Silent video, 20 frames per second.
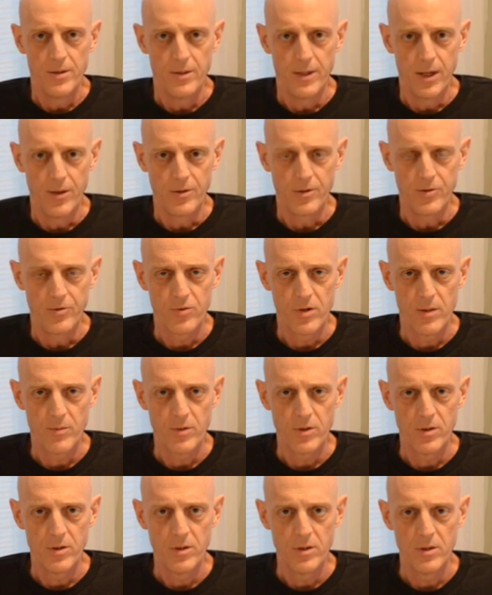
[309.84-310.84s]
Now the
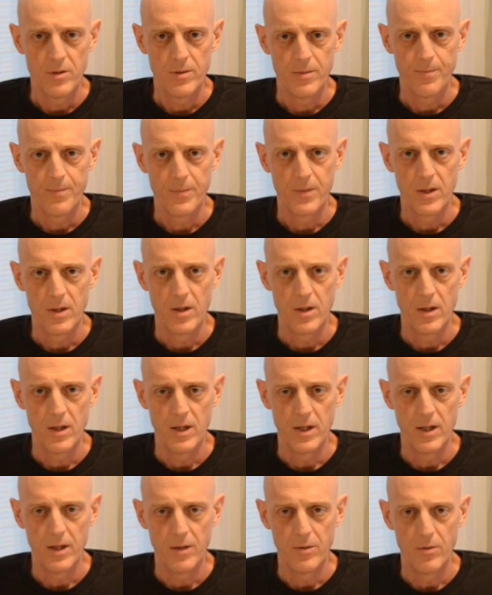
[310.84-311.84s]
tremor,
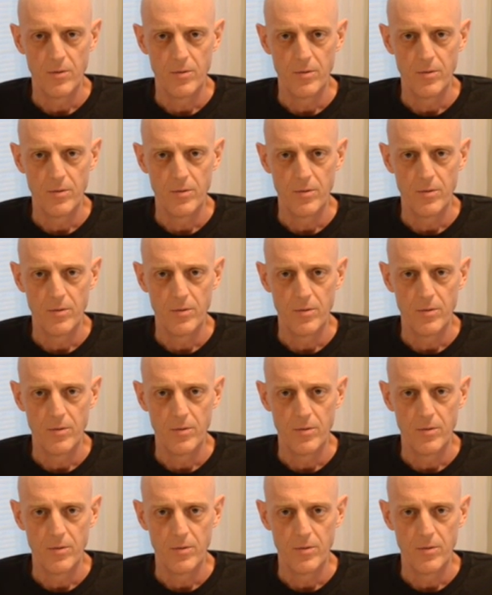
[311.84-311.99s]
uh,